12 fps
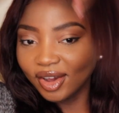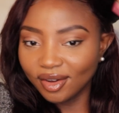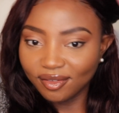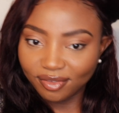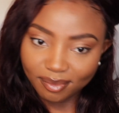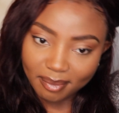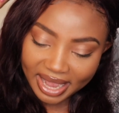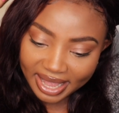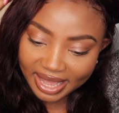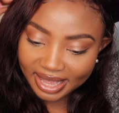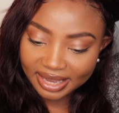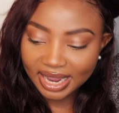of my
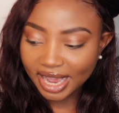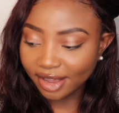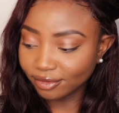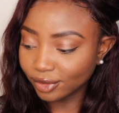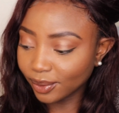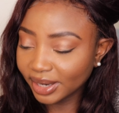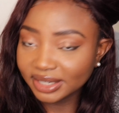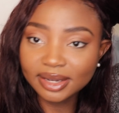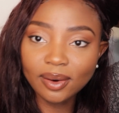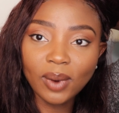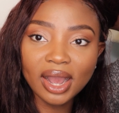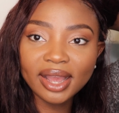head. I have no
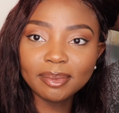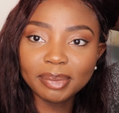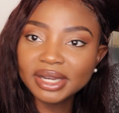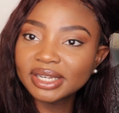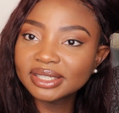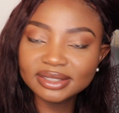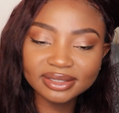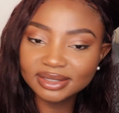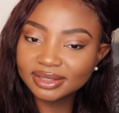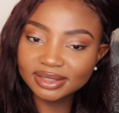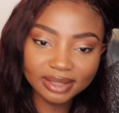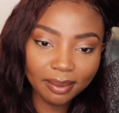idea why, but
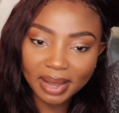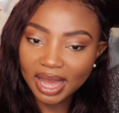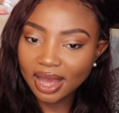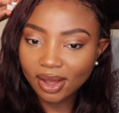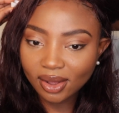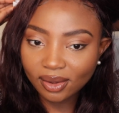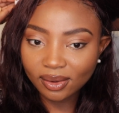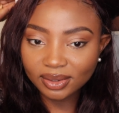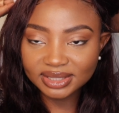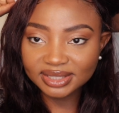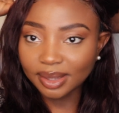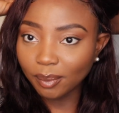somehow,
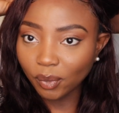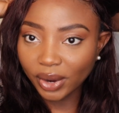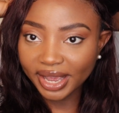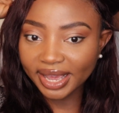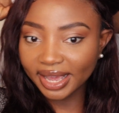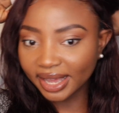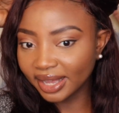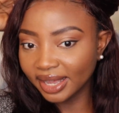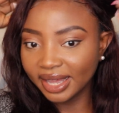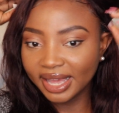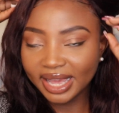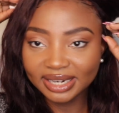some way,
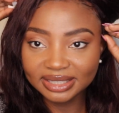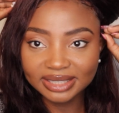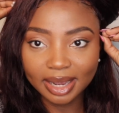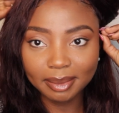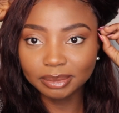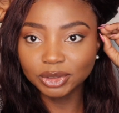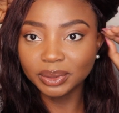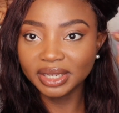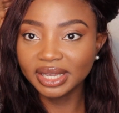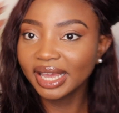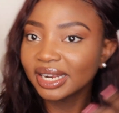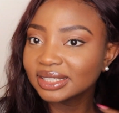anytime I'm
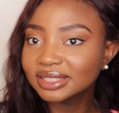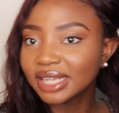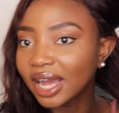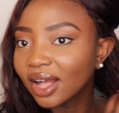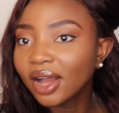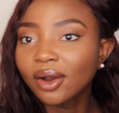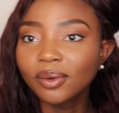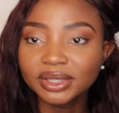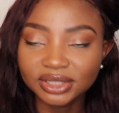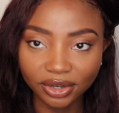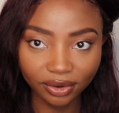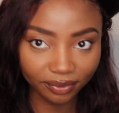doing any style, I
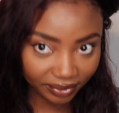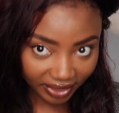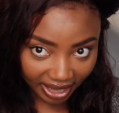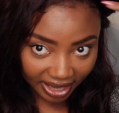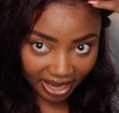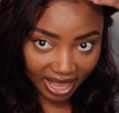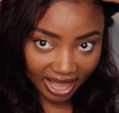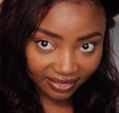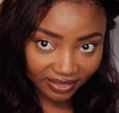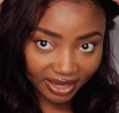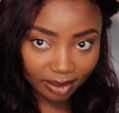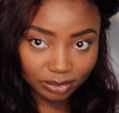always start off with that.
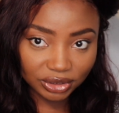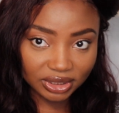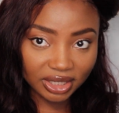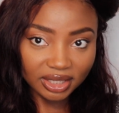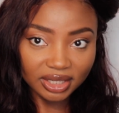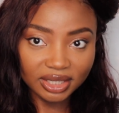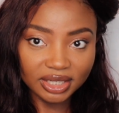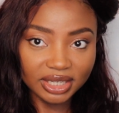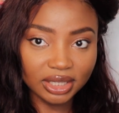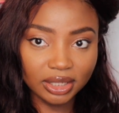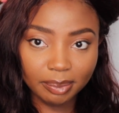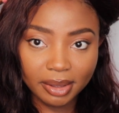And then I'm just gonna
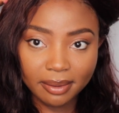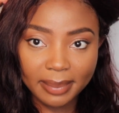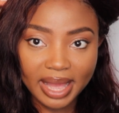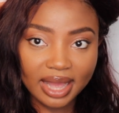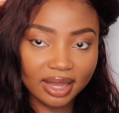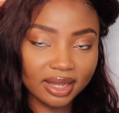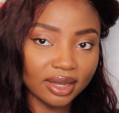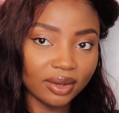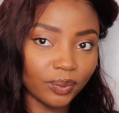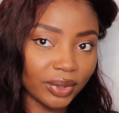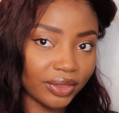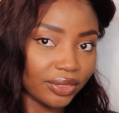clip it back
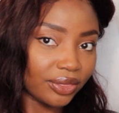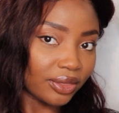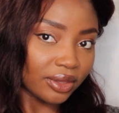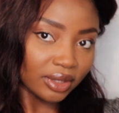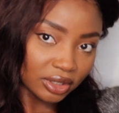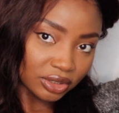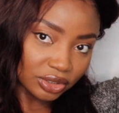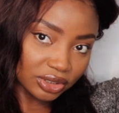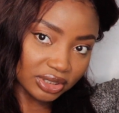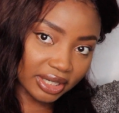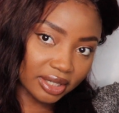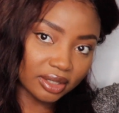with
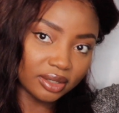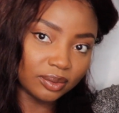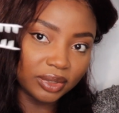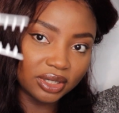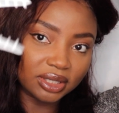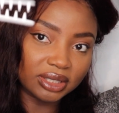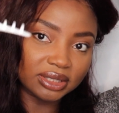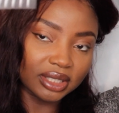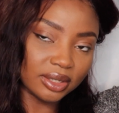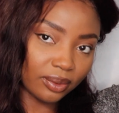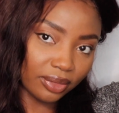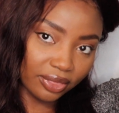just like one of these
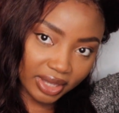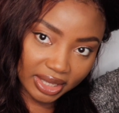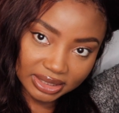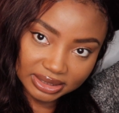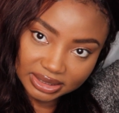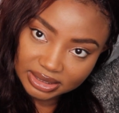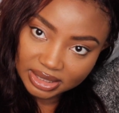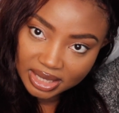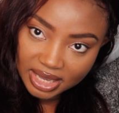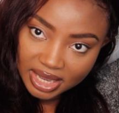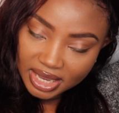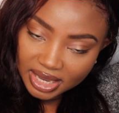little things.
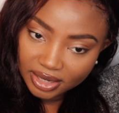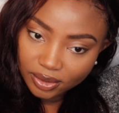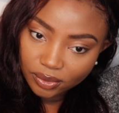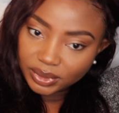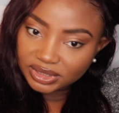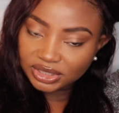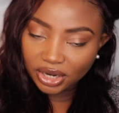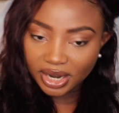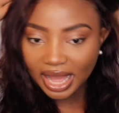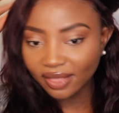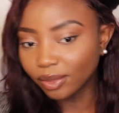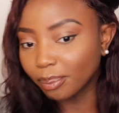And I always
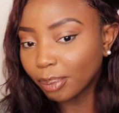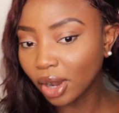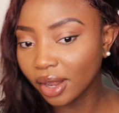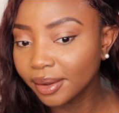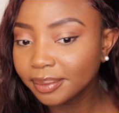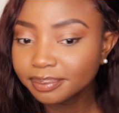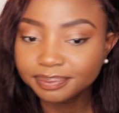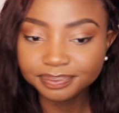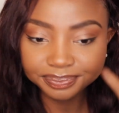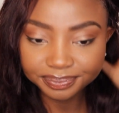start at the bottom.